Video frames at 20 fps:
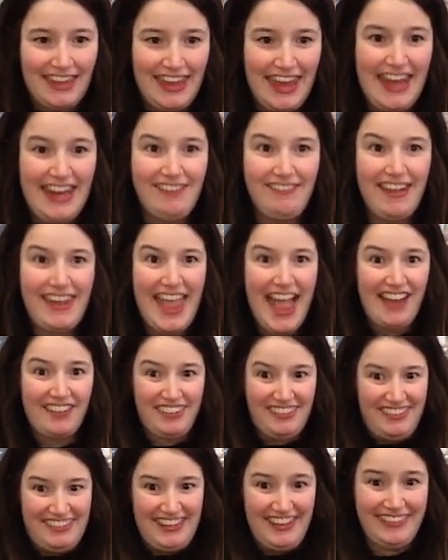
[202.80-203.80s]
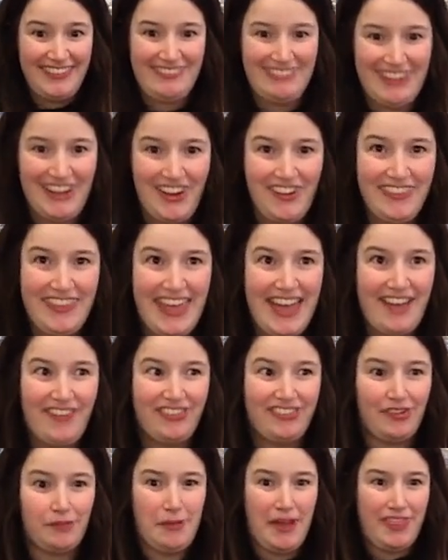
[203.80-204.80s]
Anyway, actually, she doesn't even own the
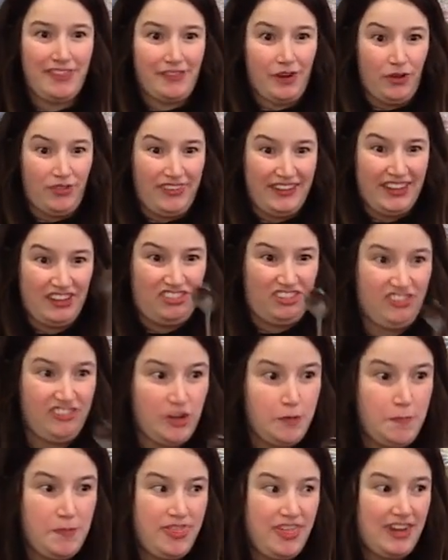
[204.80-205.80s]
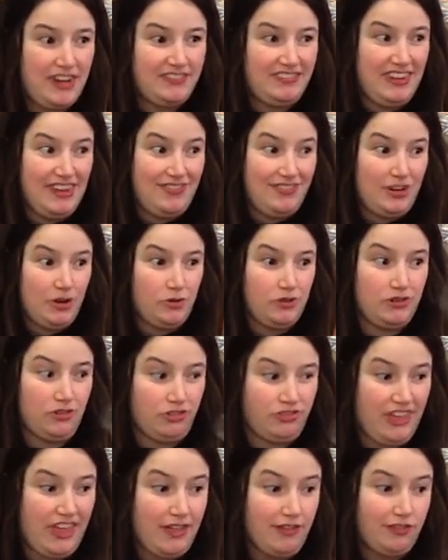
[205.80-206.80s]
house. Her mother owns it because she's too pathetic to even own it
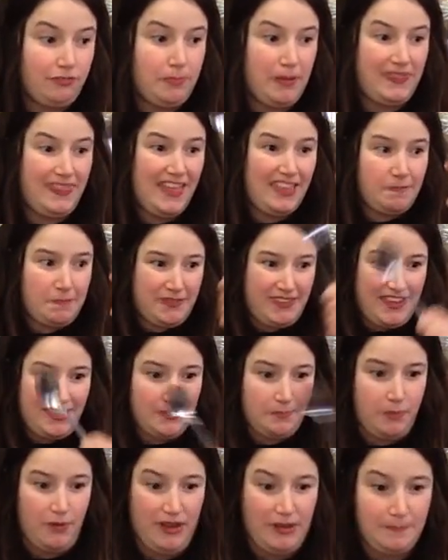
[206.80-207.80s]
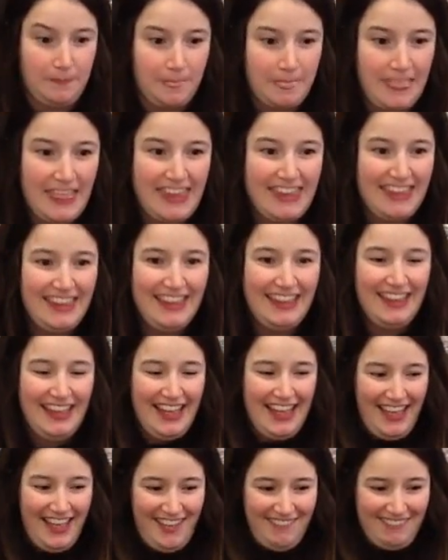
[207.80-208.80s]
herself. But that's beside the point.
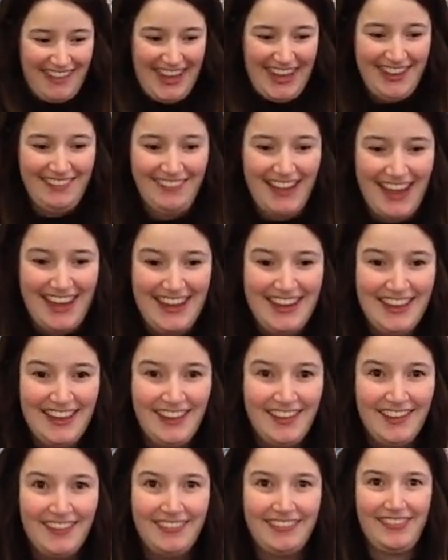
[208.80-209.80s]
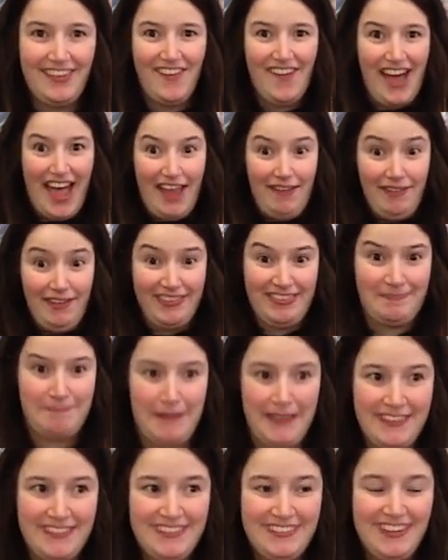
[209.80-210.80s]
Anyway, so I was
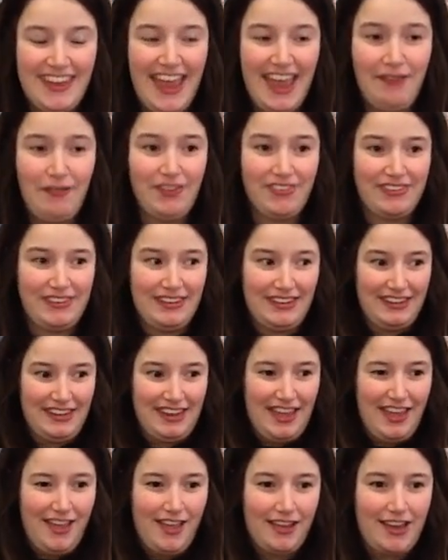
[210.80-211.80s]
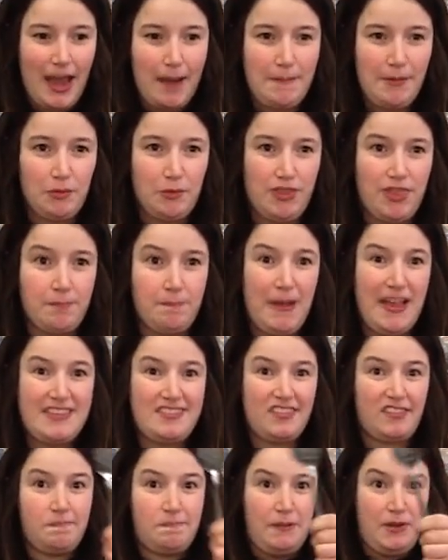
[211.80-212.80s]
in a cupboard with a
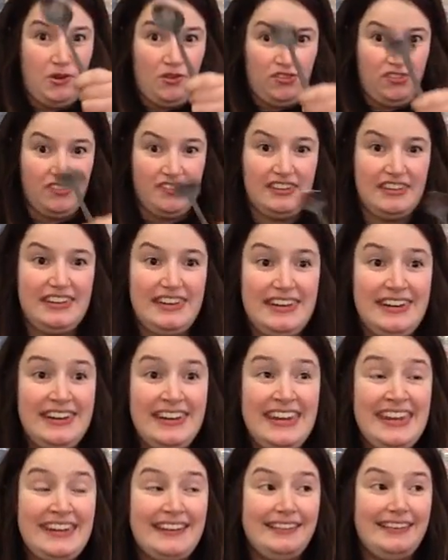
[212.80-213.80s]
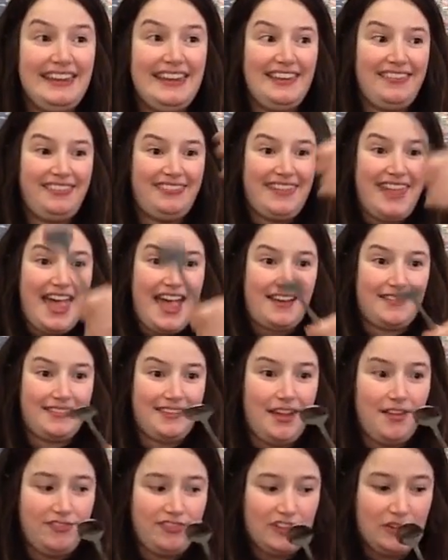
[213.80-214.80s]
bunch of spoons neatly stacked,
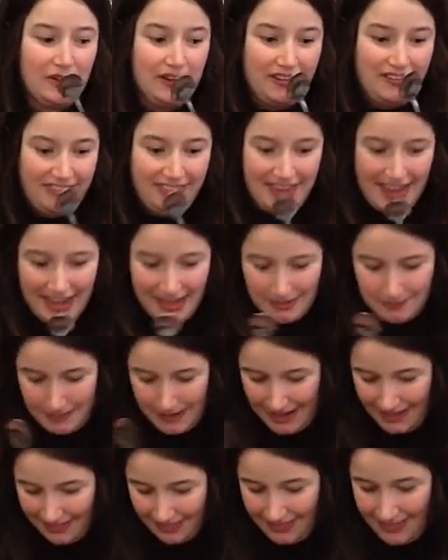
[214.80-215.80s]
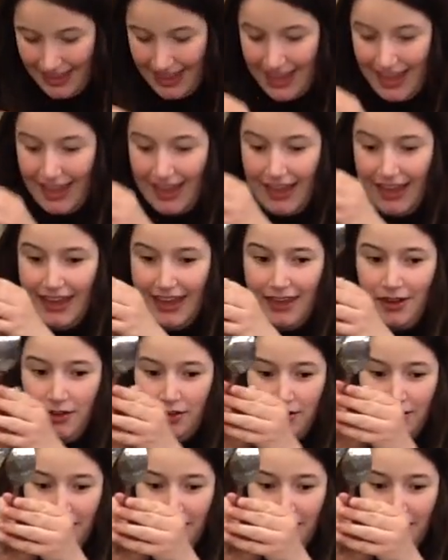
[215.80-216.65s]
of course, side by side.